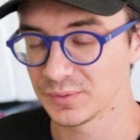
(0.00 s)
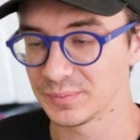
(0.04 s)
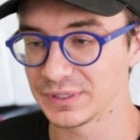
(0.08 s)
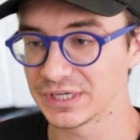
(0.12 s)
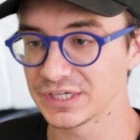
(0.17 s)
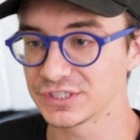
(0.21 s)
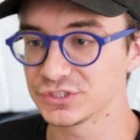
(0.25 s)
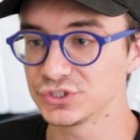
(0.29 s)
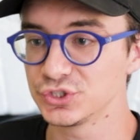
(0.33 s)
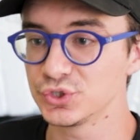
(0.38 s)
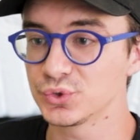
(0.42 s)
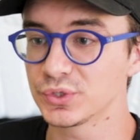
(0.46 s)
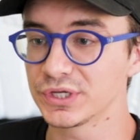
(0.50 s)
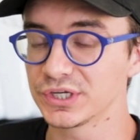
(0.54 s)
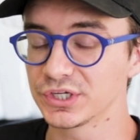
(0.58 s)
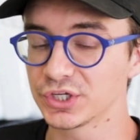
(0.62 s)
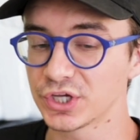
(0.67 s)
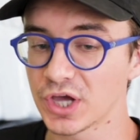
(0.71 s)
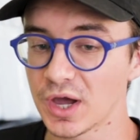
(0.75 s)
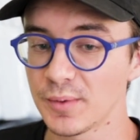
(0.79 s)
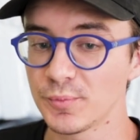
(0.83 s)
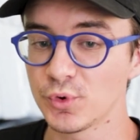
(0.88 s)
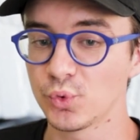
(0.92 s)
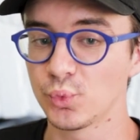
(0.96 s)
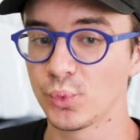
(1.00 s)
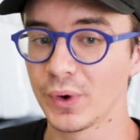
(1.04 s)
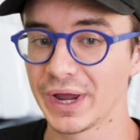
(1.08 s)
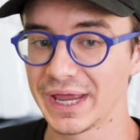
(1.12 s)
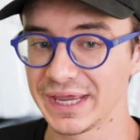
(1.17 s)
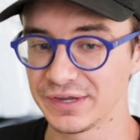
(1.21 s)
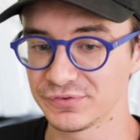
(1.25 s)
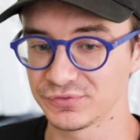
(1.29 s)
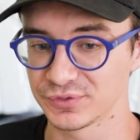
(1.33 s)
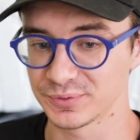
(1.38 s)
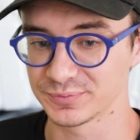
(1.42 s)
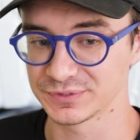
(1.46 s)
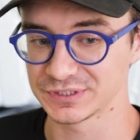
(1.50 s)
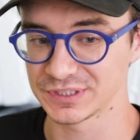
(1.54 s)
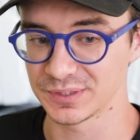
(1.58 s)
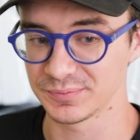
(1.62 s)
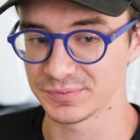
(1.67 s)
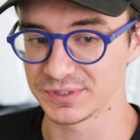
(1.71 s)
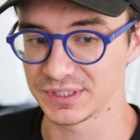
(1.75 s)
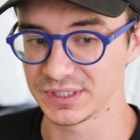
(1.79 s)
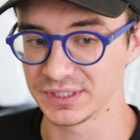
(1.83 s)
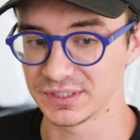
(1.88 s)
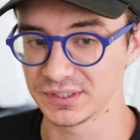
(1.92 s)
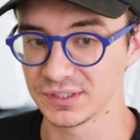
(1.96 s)
Because you can come away from
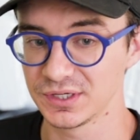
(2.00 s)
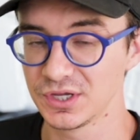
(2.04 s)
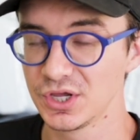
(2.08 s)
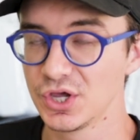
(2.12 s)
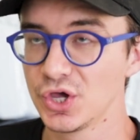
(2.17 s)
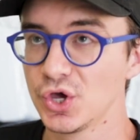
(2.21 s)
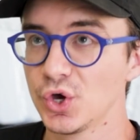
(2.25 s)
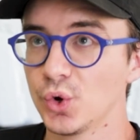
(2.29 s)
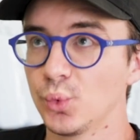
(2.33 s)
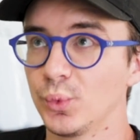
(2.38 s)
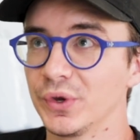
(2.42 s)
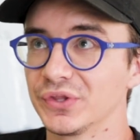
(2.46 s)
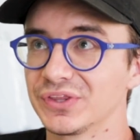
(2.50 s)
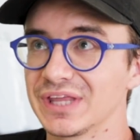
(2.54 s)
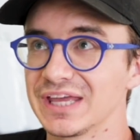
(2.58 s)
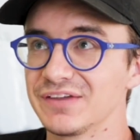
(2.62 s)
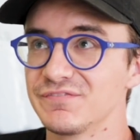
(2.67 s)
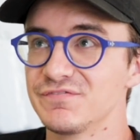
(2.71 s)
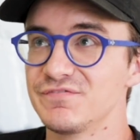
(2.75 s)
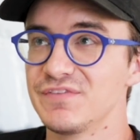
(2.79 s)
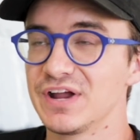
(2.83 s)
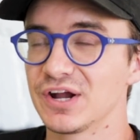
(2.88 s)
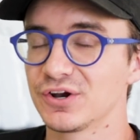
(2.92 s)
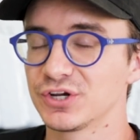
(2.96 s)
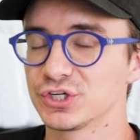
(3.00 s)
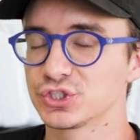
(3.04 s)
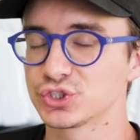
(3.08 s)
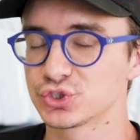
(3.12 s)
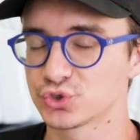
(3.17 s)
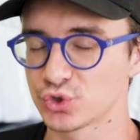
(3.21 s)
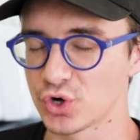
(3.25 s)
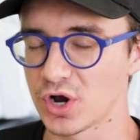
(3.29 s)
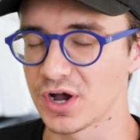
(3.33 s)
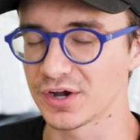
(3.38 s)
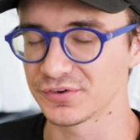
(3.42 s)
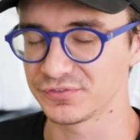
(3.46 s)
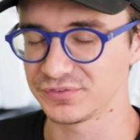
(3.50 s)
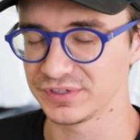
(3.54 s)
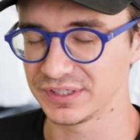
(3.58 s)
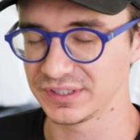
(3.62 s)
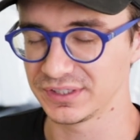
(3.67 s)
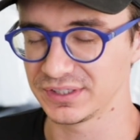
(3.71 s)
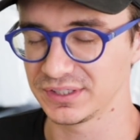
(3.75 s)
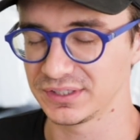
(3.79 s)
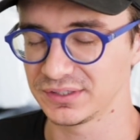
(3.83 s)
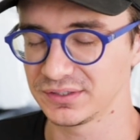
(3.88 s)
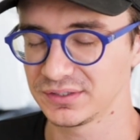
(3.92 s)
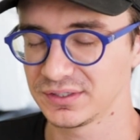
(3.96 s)
something with a very strong
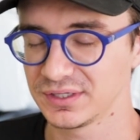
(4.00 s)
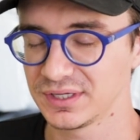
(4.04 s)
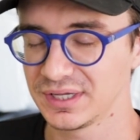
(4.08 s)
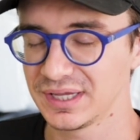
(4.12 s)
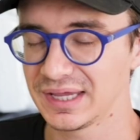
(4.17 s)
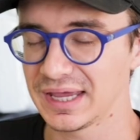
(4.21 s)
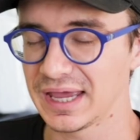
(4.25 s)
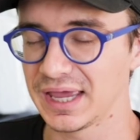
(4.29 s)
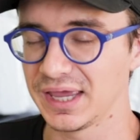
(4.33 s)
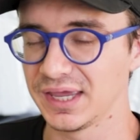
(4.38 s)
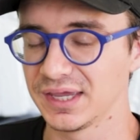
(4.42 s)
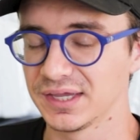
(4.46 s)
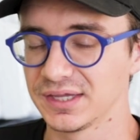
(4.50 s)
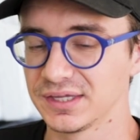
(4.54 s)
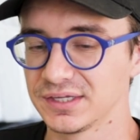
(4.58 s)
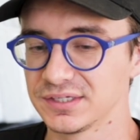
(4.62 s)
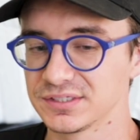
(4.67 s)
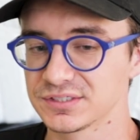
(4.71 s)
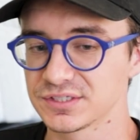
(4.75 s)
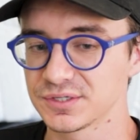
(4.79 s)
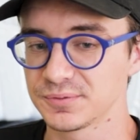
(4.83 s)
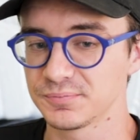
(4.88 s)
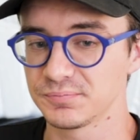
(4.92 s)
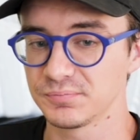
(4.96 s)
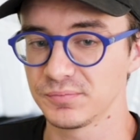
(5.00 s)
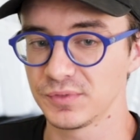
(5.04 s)
feeling, and